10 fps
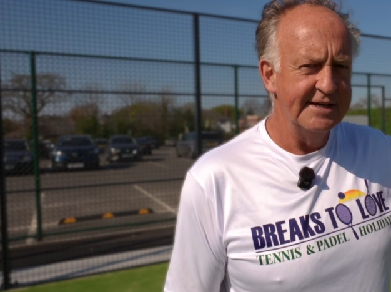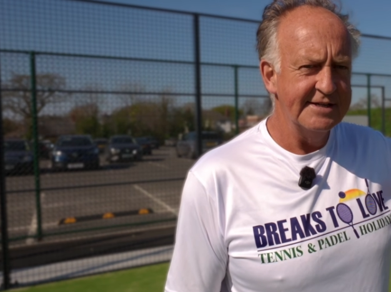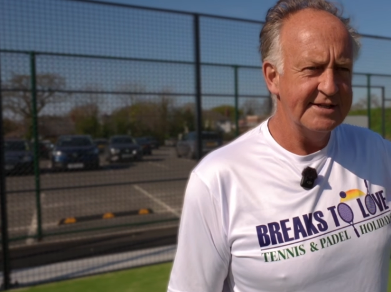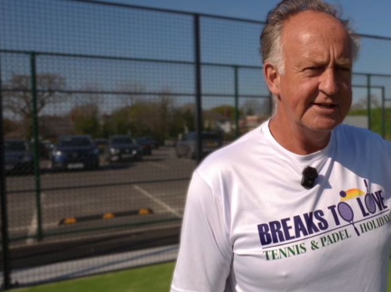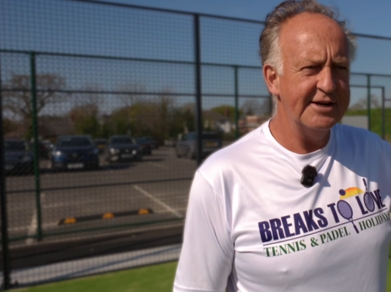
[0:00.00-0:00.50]

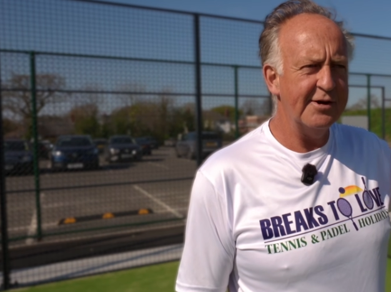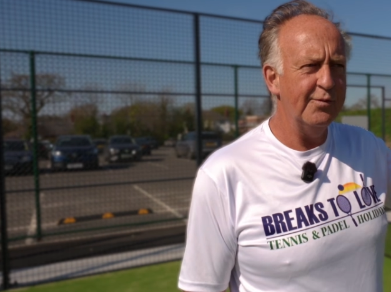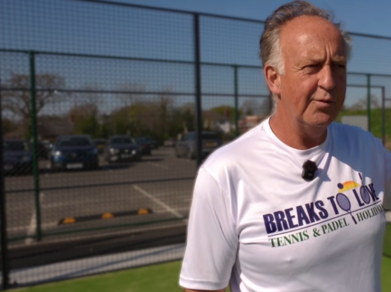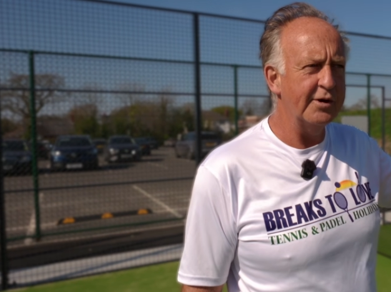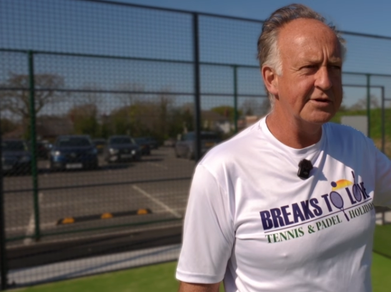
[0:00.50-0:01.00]
So you don't
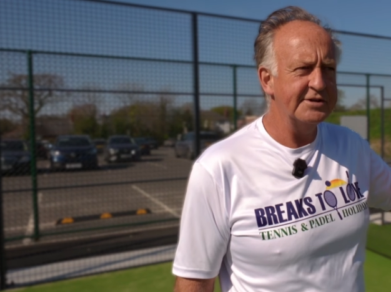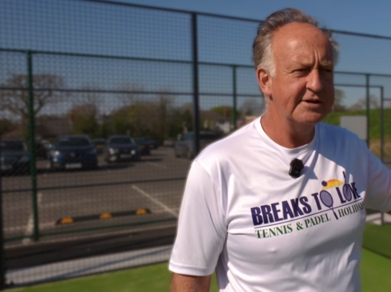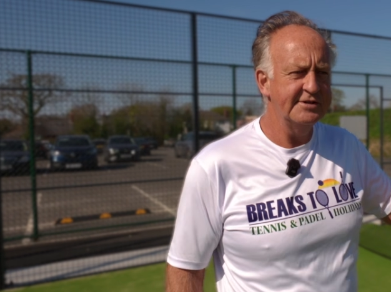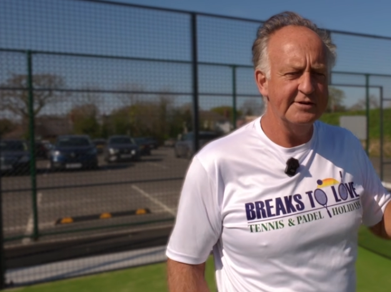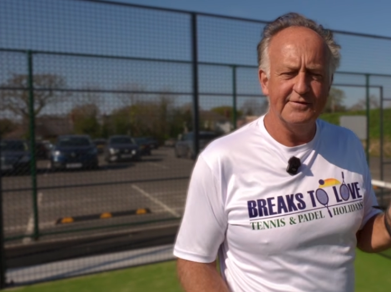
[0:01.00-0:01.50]
want to
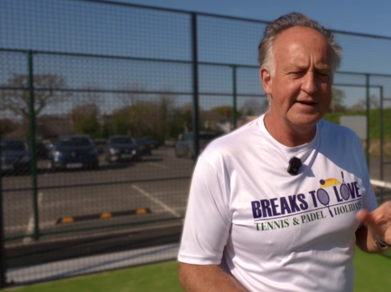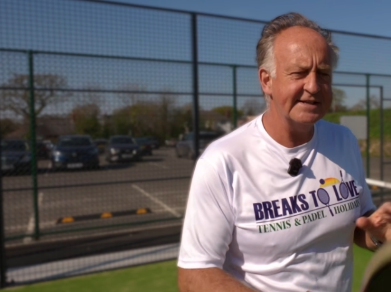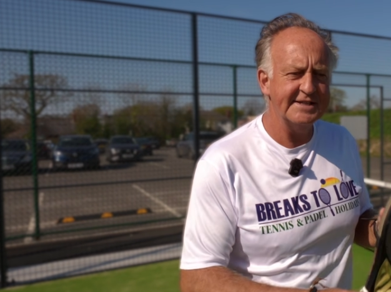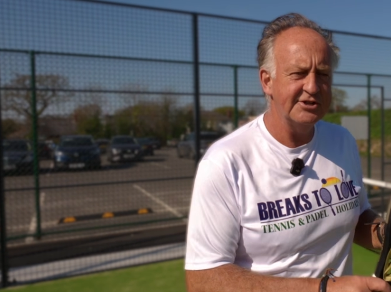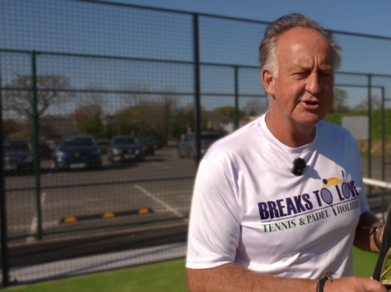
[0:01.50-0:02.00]
do
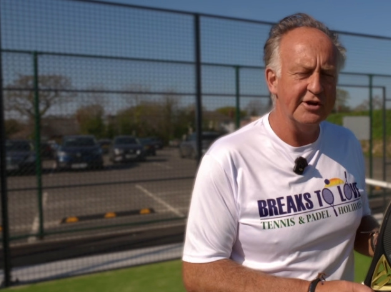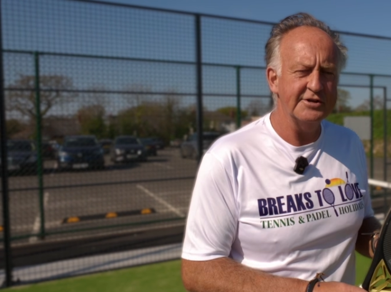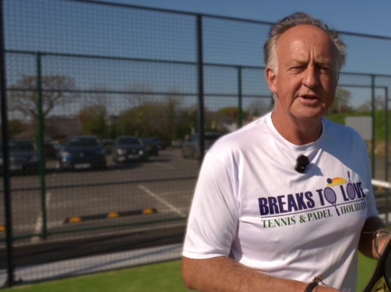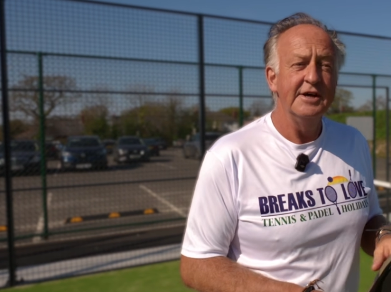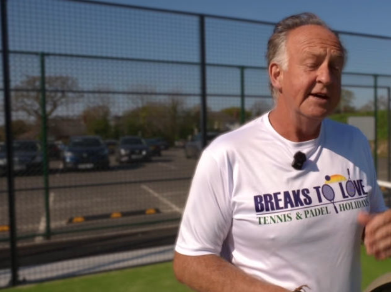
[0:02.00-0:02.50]
fancy
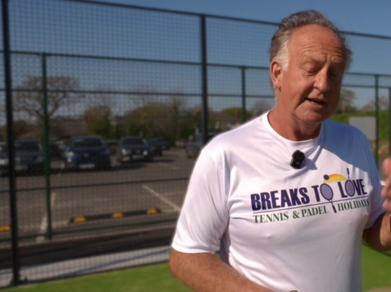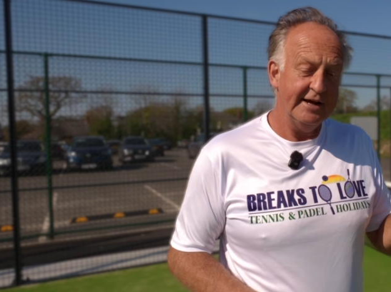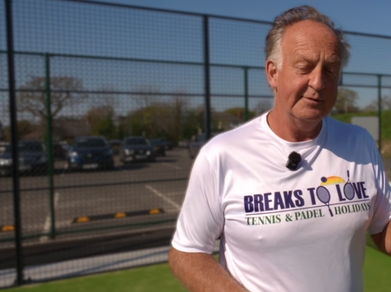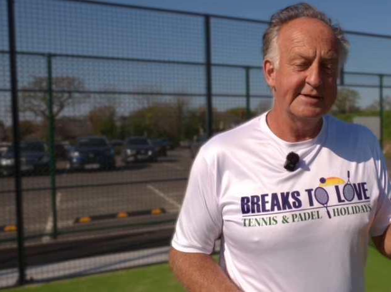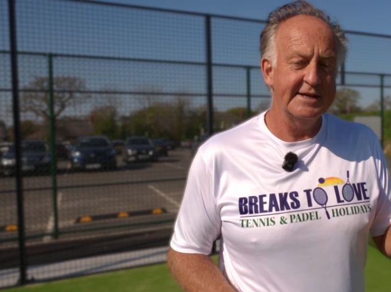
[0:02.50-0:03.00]
shots,
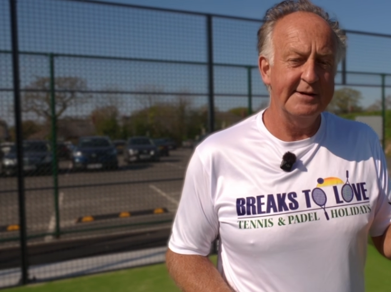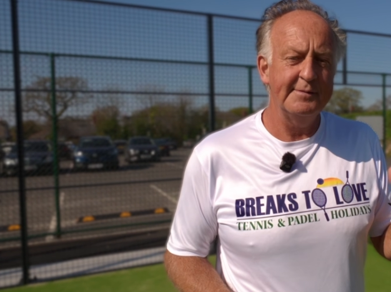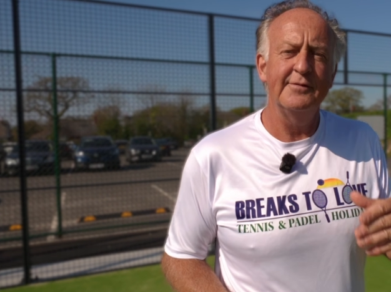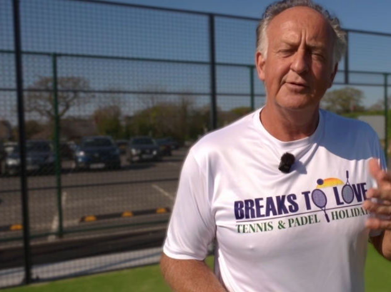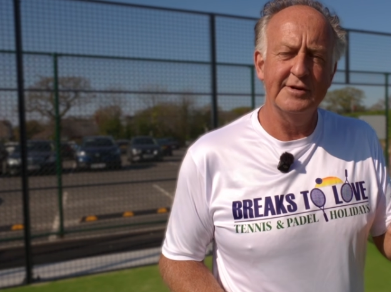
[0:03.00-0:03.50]
like we said
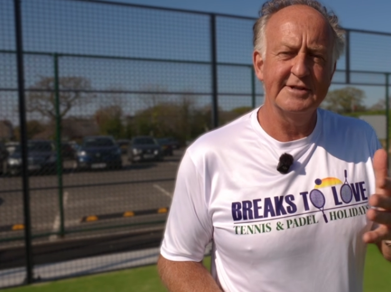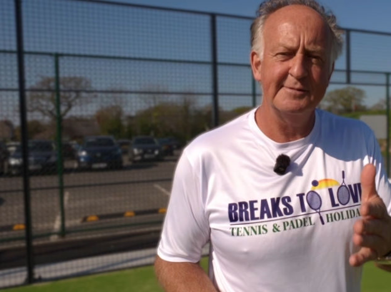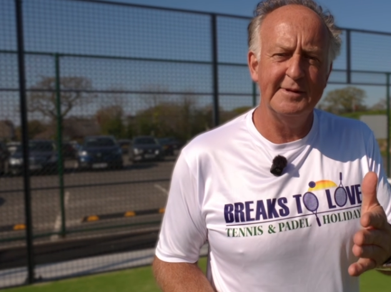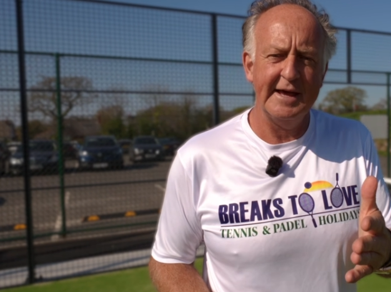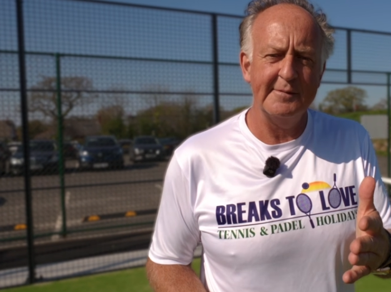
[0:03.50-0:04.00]
before in some
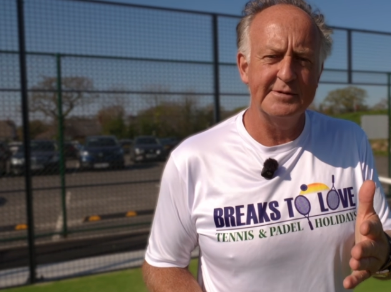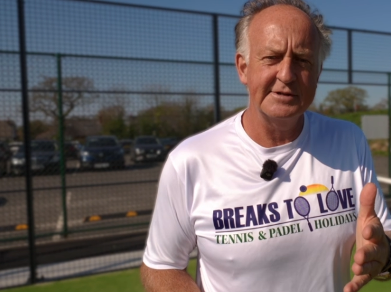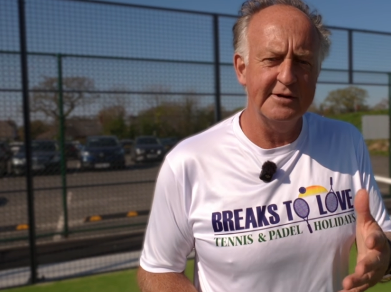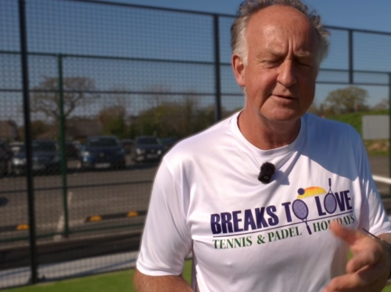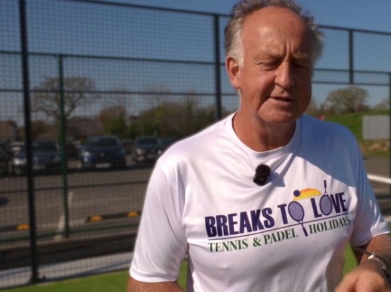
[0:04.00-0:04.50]
of the
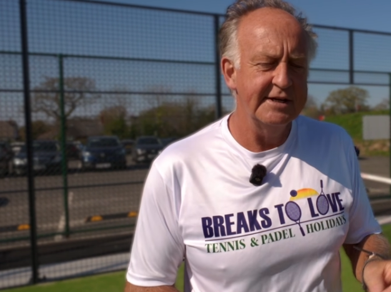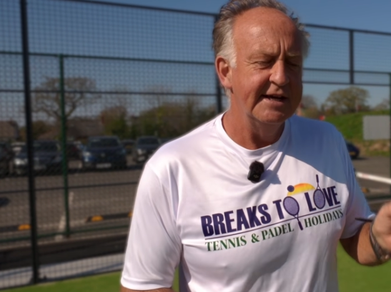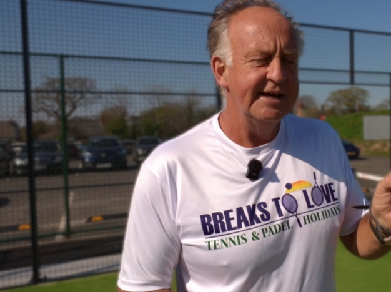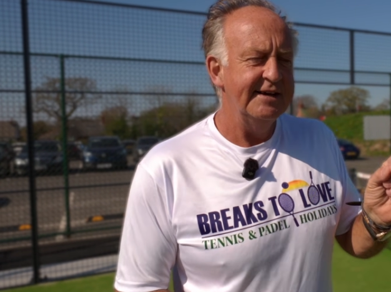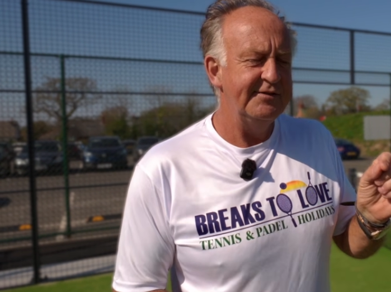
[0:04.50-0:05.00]
episodes. If